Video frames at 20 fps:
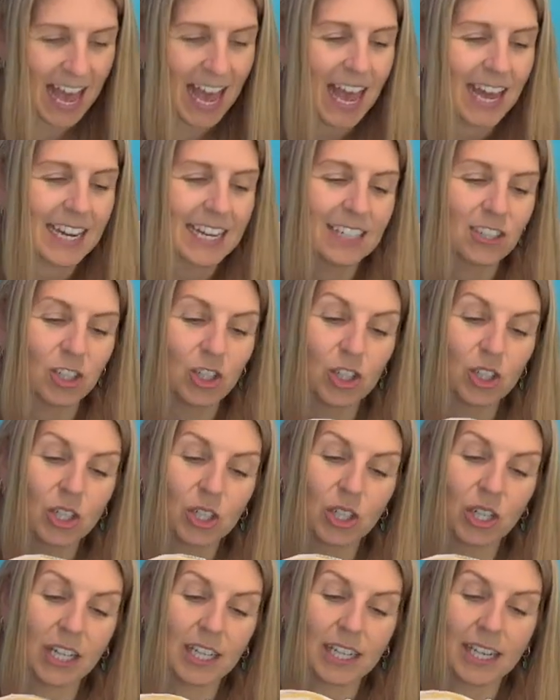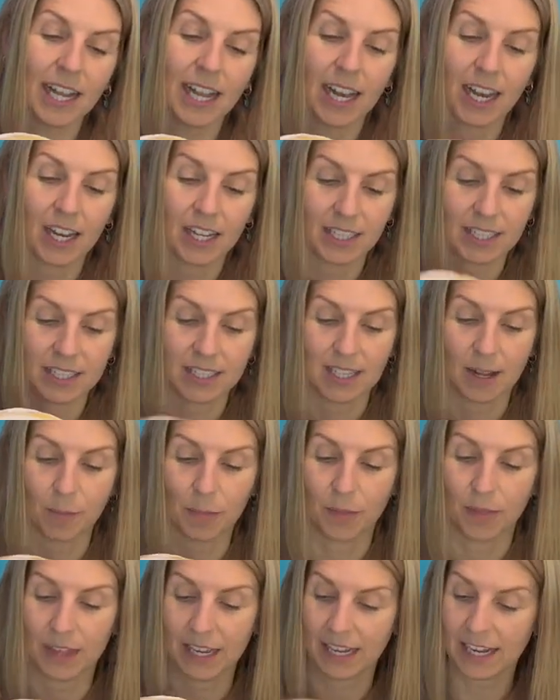it should look
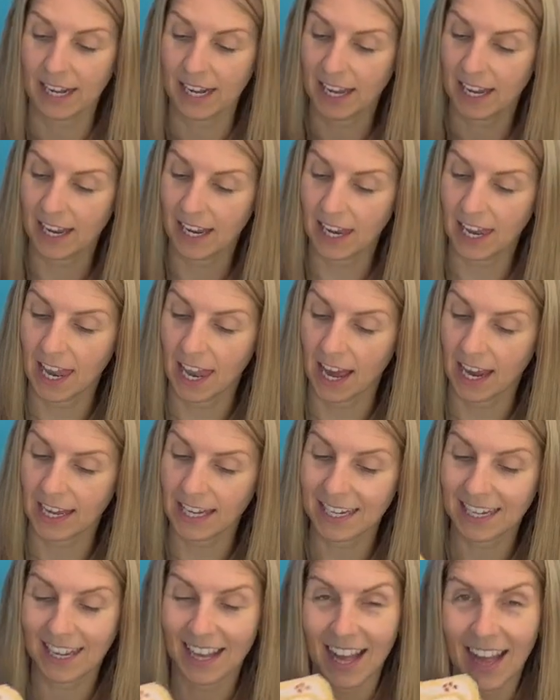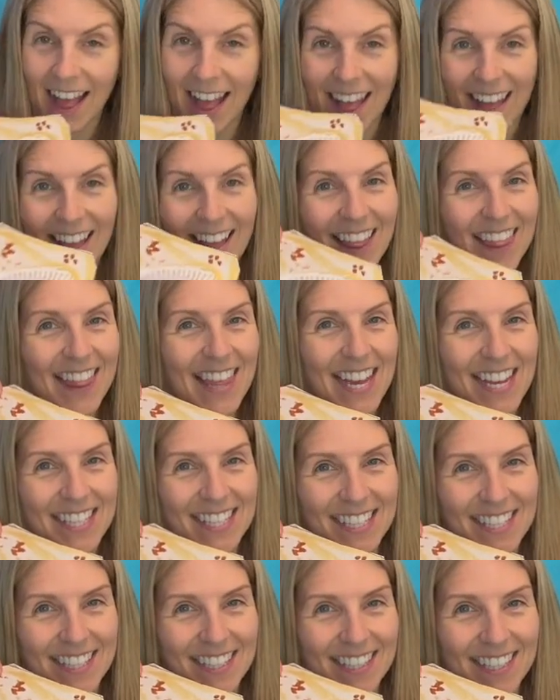something like
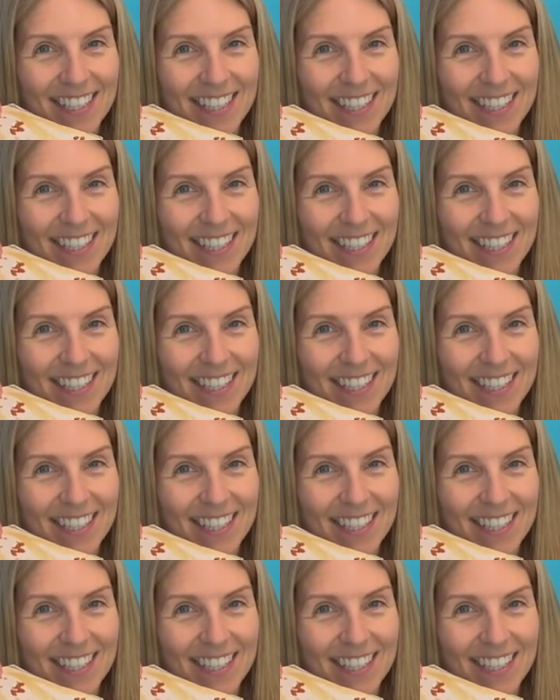this.